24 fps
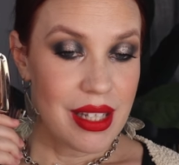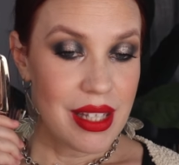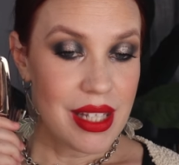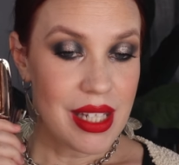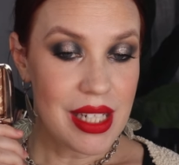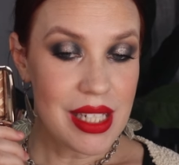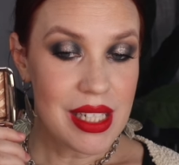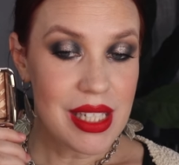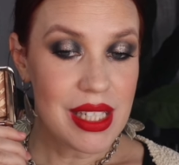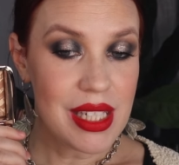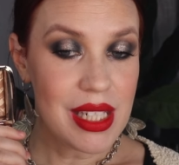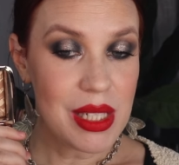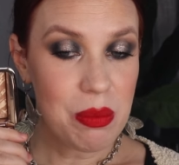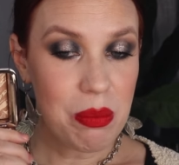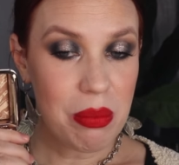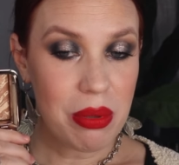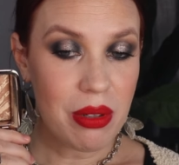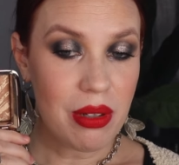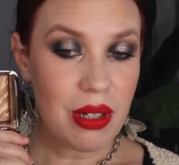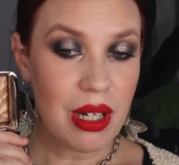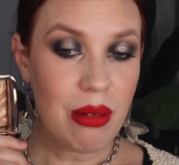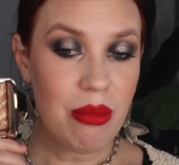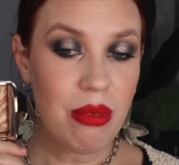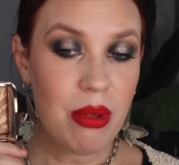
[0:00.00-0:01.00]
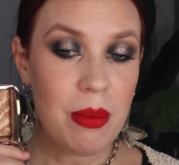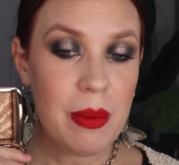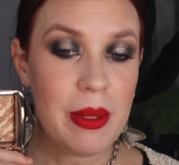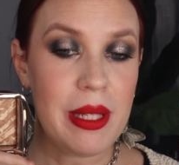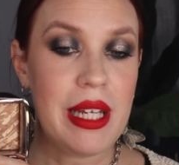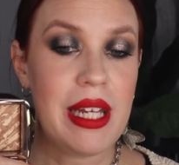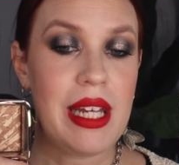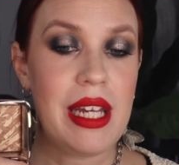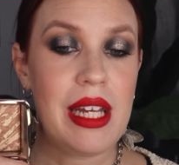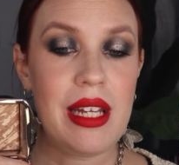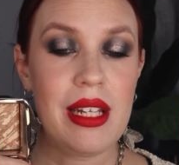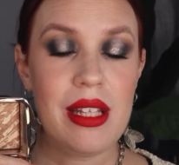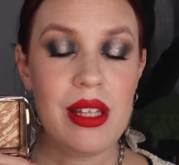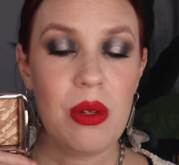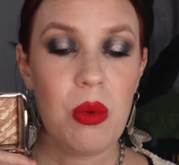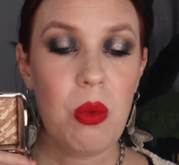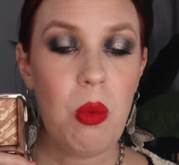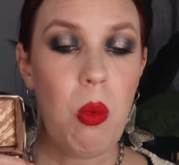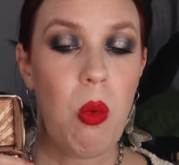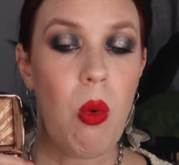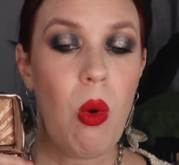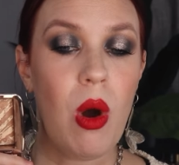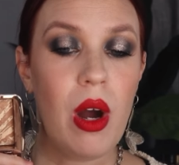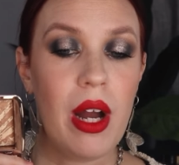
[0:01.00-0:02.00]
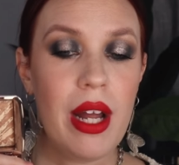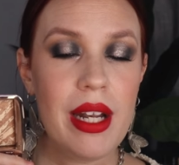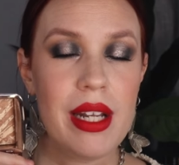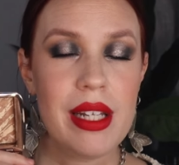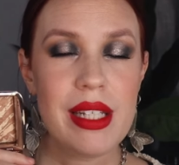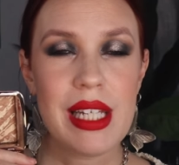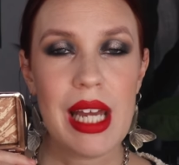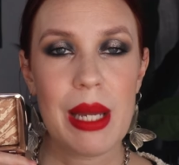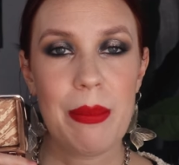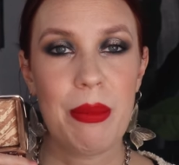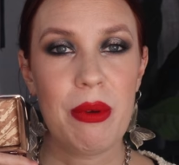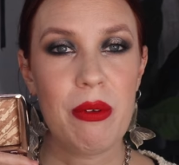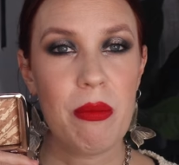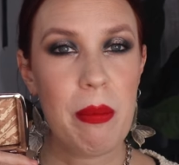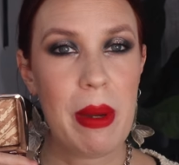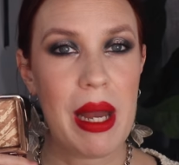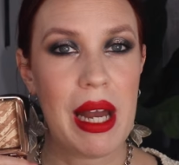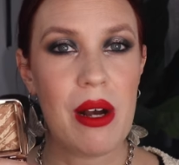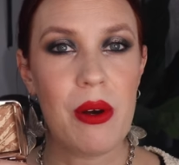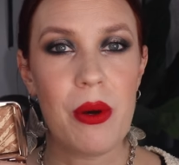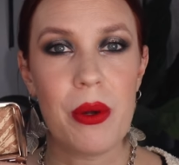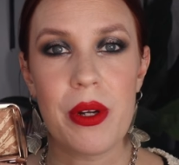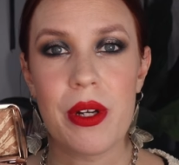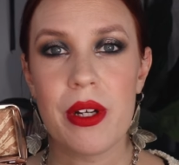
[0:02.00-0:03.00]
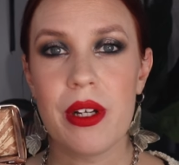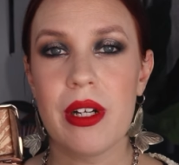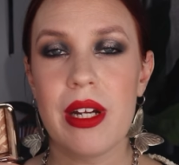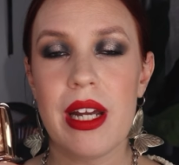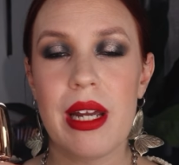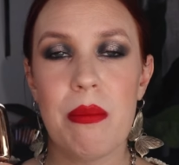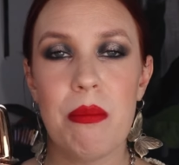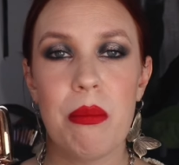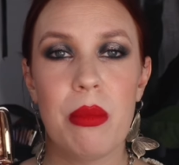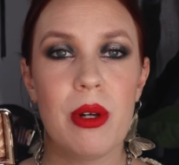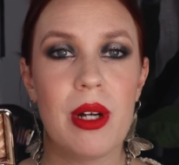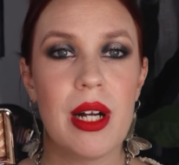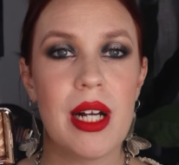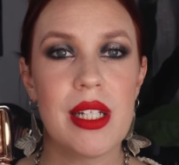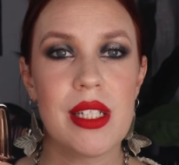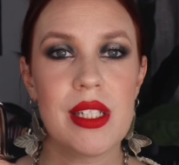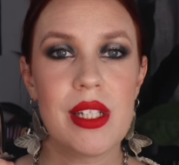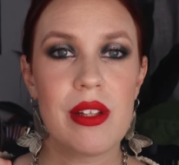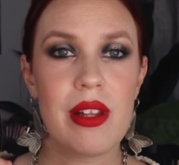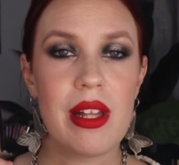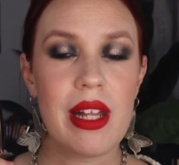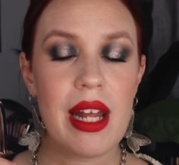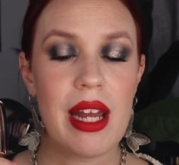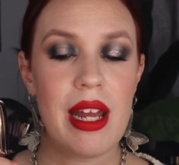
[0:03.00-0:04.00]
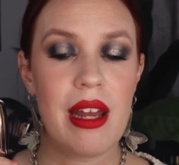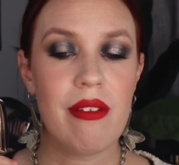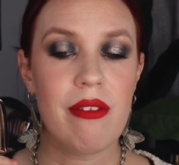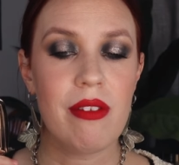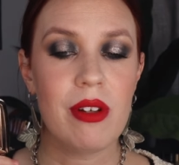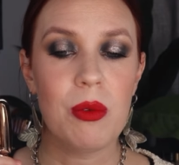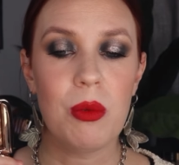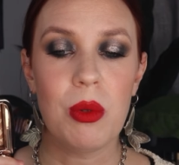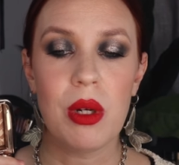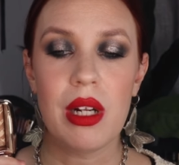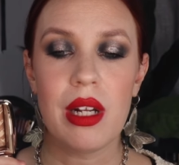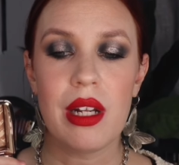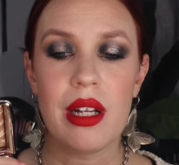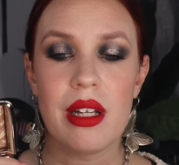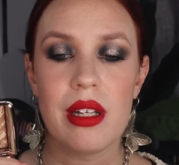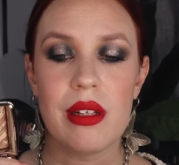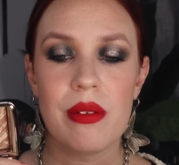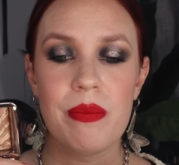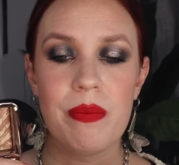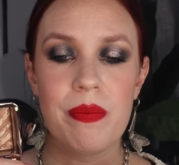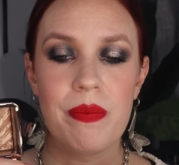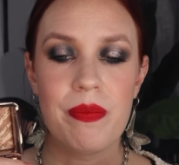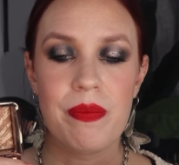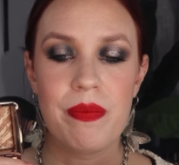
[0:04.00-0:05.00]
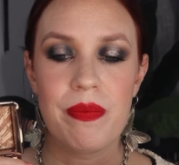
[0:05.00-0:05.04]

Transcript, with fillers: this is probably the one type of powder and bronzer that everyone